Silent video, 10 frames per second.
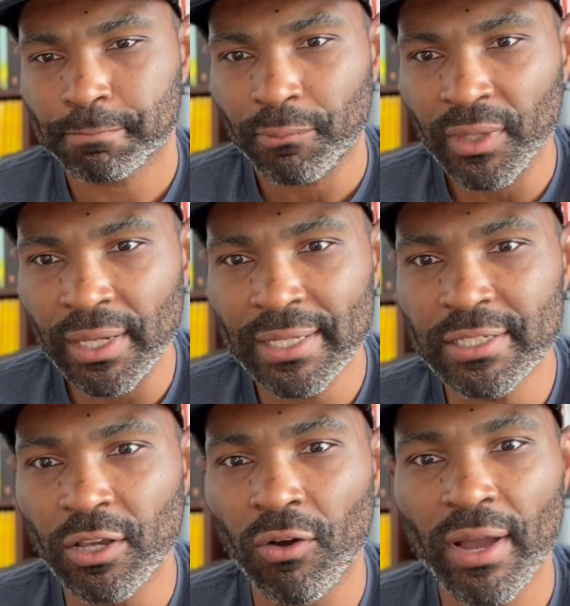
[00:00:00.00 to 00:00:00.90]
And
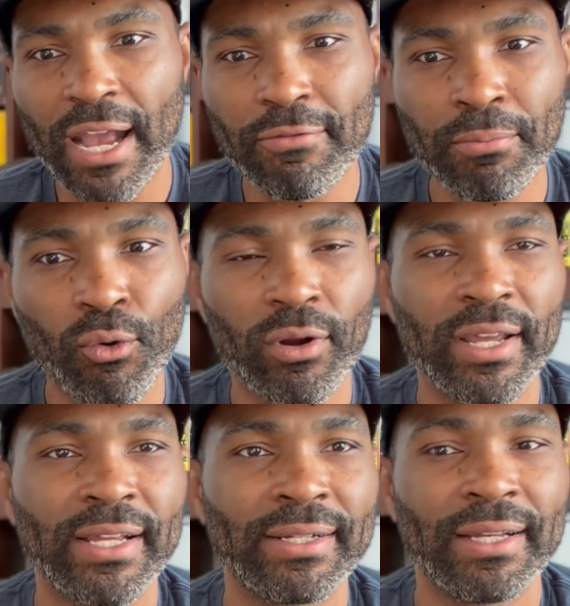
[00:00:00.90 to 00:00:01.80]
so every
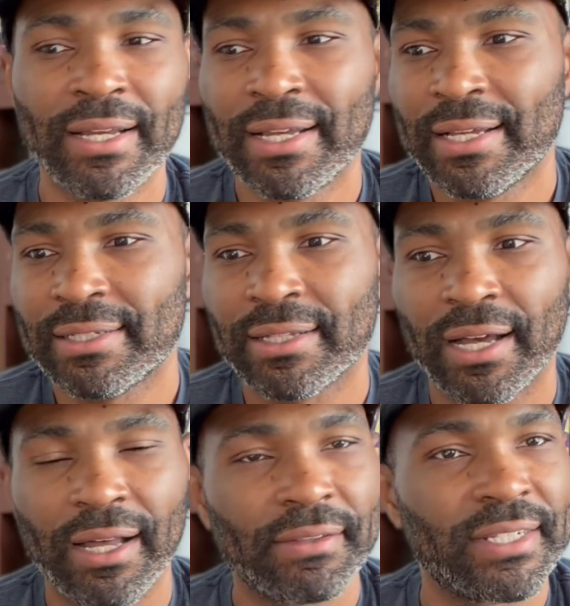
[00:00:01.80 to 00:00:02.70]
morning,
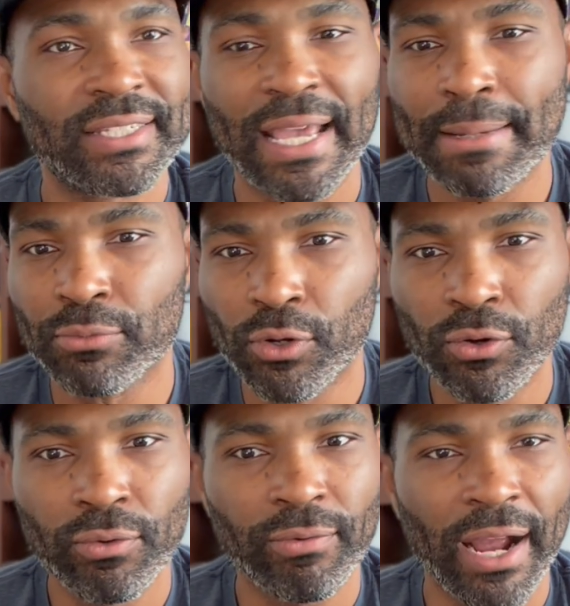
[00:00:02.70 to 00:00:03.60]
the same
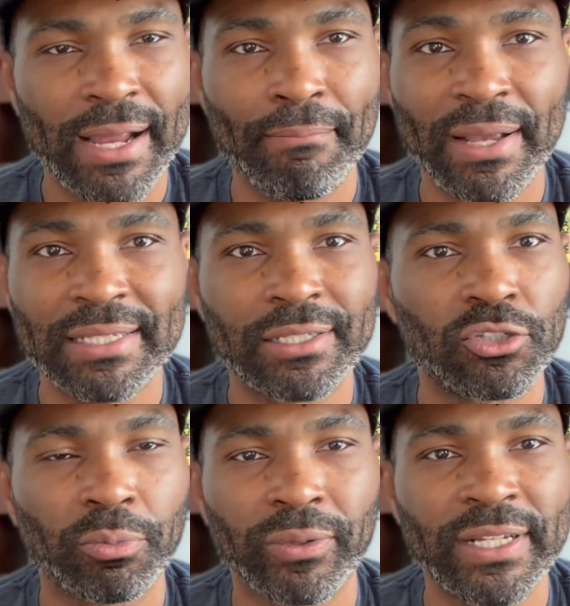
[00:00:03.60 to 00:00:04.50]
route, right, makes it
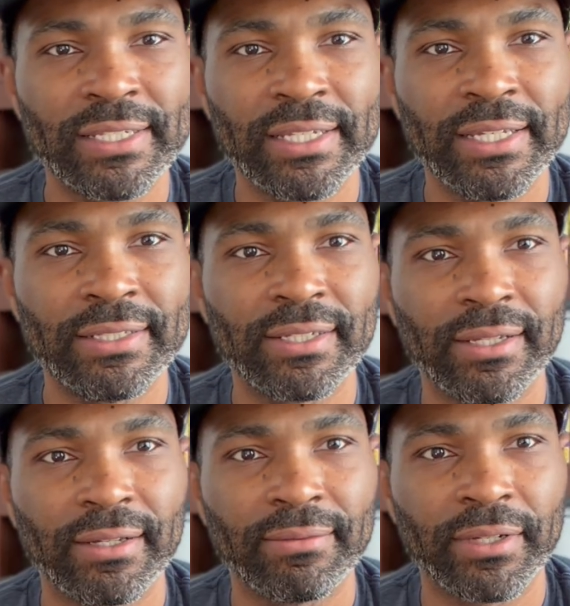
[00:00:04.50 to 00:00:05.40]
super easy
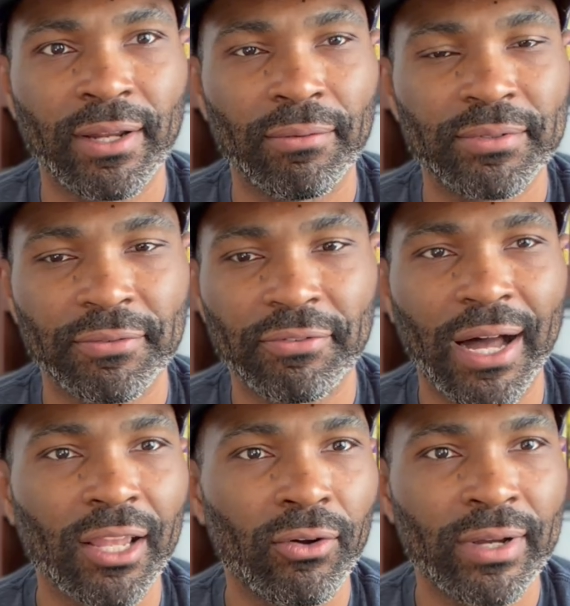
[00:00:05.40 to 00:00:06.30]
to
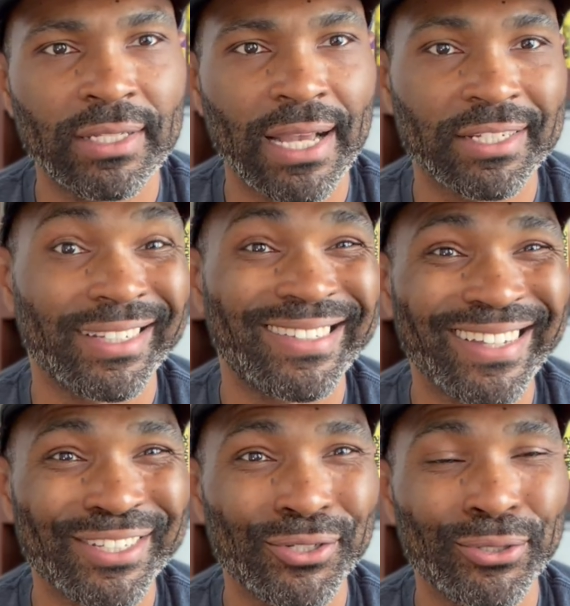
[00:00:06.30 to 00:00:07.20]
follow and actually stick
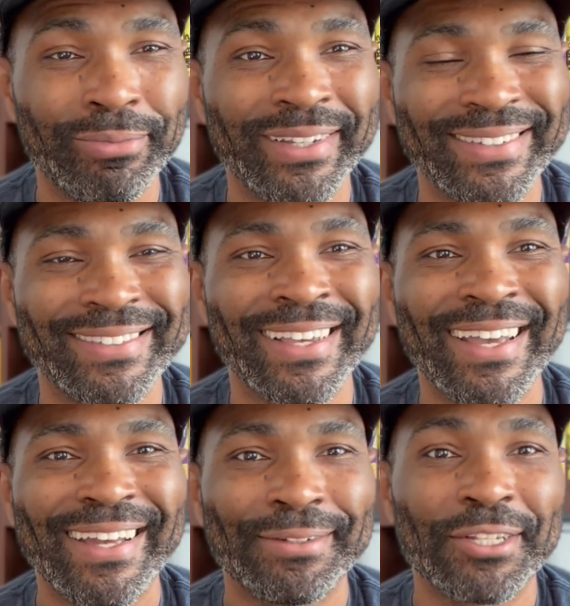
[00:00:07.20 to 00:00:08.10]
to because
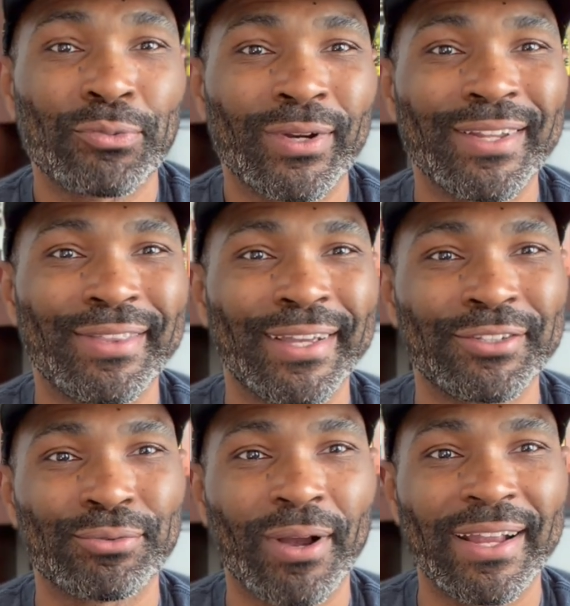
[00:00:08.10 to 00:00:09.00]
that's one of the things,
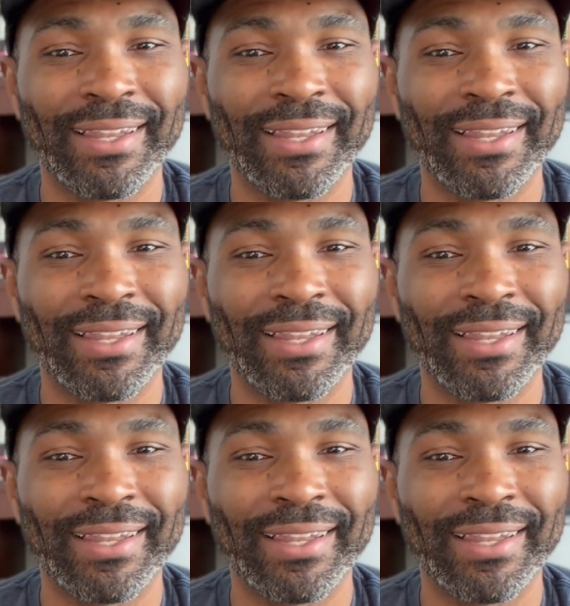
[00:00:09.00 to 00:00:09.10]
right?